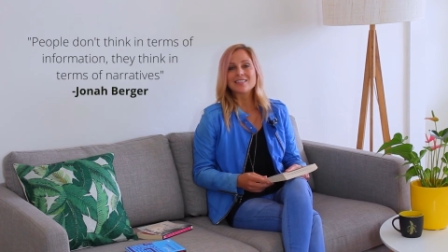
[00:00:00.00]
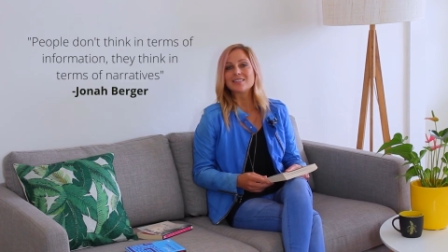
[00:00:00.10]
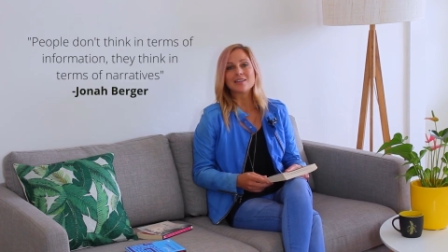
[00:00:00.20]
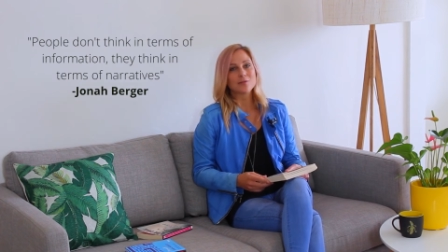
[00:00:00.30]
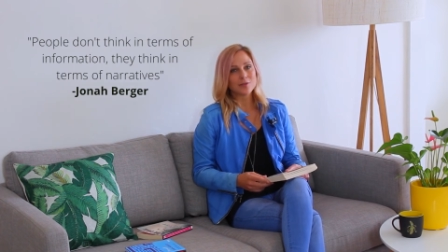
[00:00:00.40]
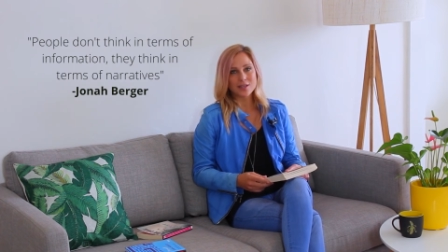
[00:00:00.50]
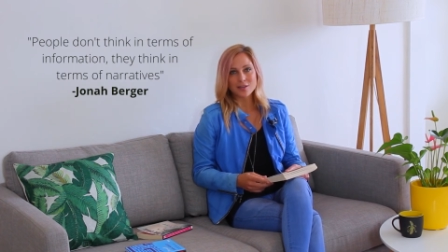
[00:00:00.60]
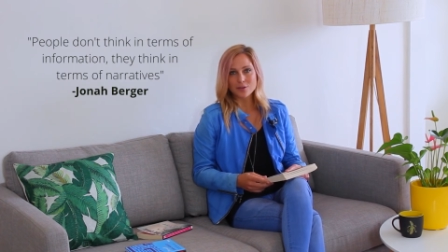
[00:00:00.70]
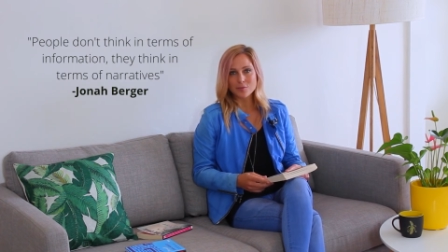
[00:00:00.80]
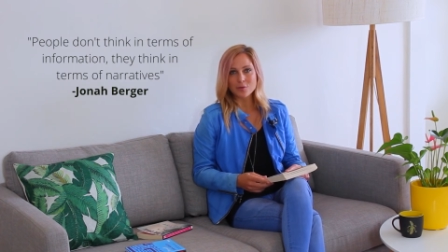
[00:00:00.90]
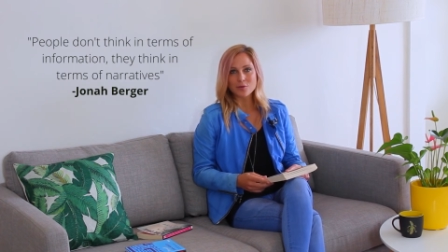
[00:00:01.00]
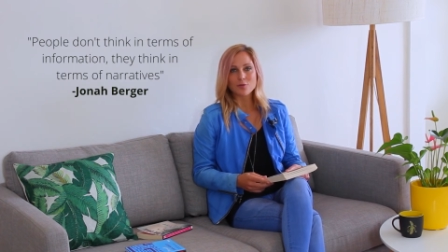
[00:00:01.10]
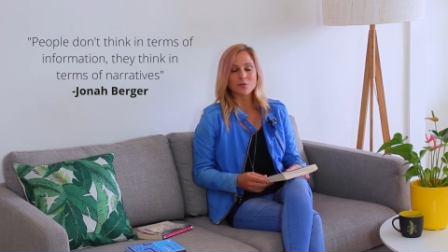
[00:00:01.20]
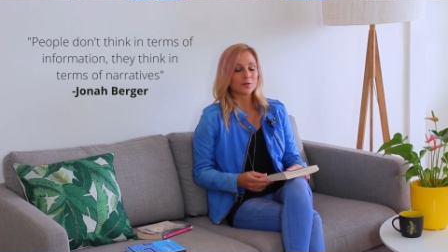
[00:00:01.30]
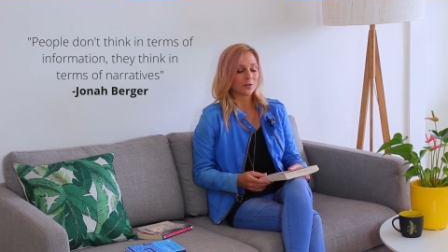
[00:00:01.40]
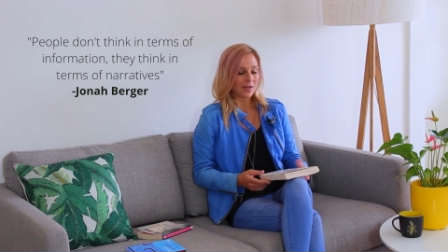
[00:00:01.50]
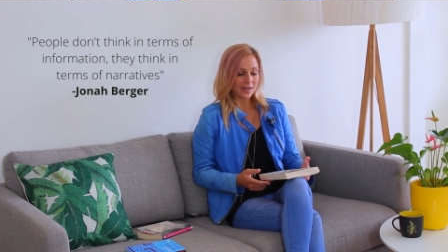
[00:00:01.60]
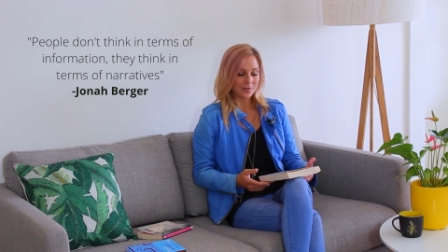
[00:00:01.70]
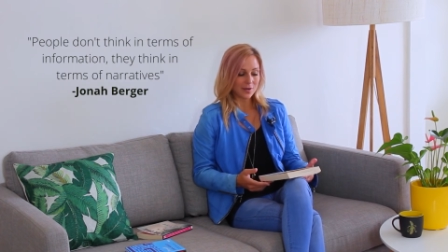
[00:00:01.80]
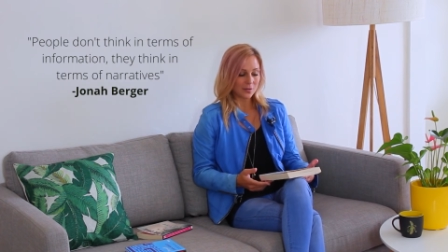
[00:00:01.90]
It's a really good book for
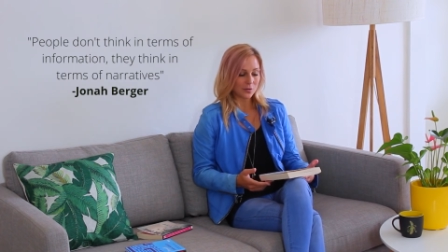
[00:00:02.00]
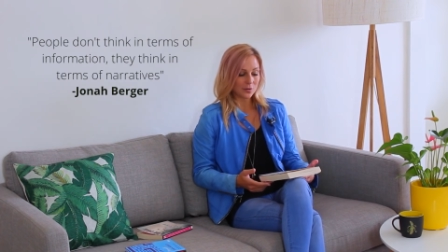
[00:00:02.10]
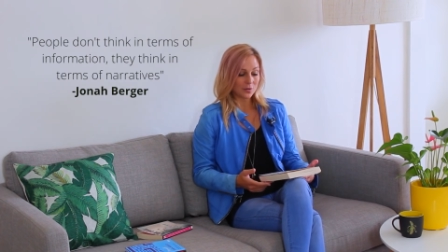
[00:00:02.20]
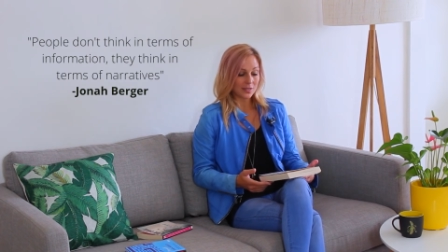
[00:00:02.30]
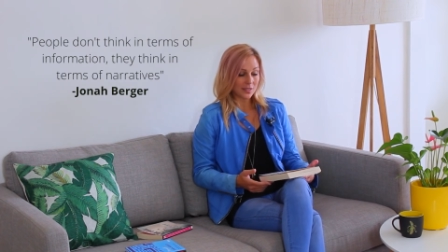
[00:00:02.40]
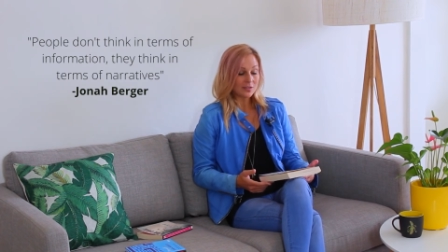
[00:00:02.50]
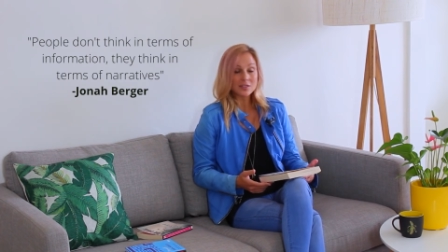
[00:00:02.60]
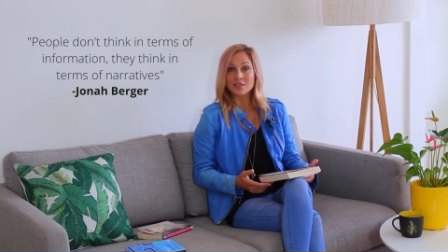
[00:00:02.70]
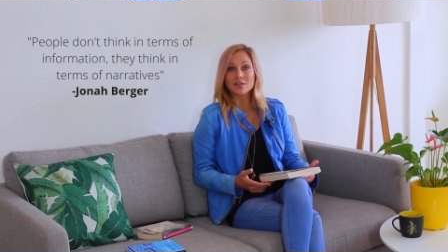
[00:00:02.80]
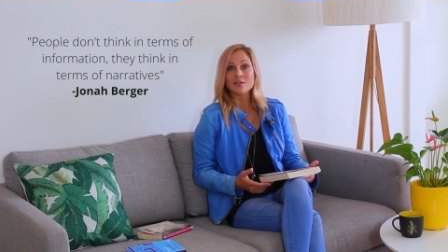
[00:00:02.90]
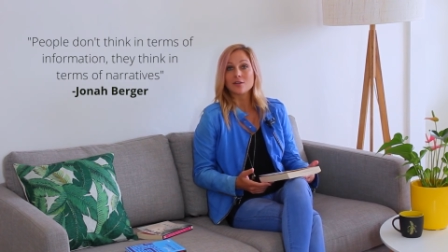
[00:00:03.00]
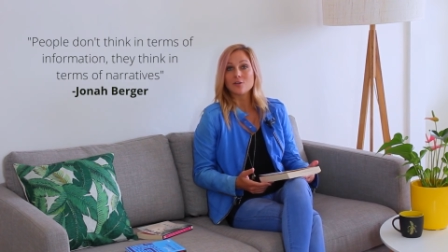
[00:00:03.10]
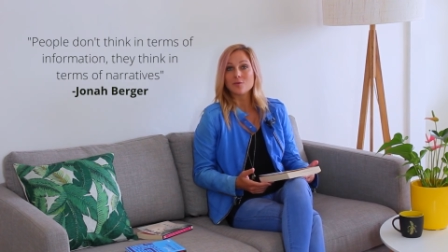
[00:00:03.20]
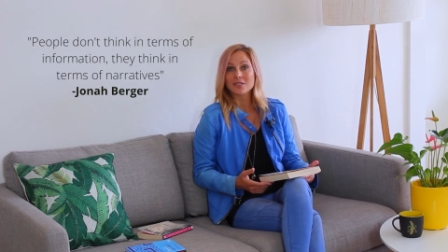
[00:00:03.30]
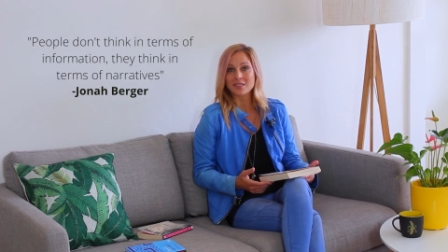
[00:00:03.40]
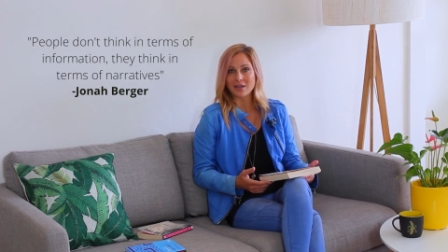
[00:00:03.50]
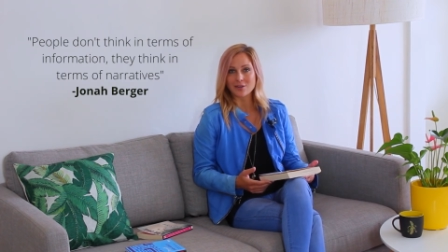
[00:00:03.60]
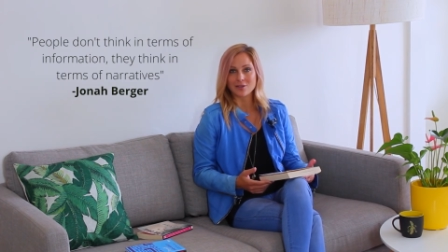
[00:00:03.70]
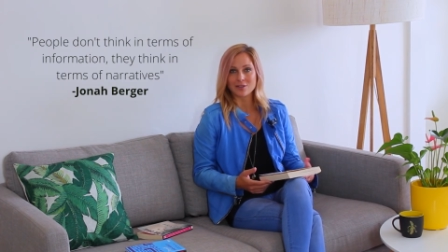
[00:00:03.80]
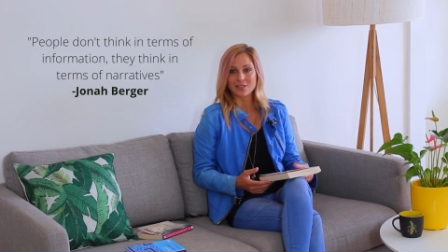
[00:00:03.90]
anyone who is interested in the human
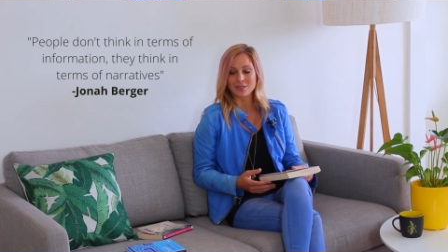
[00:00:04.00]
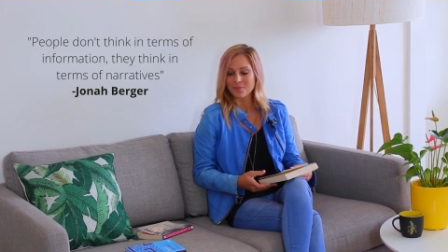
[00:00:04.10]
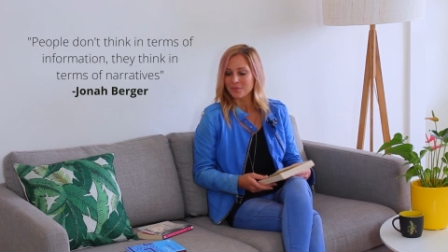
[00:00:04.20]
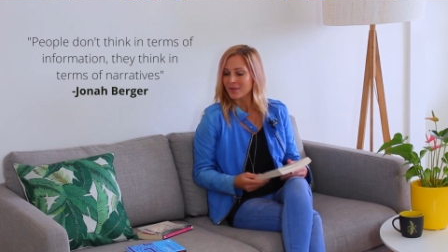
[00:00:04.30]
psychology.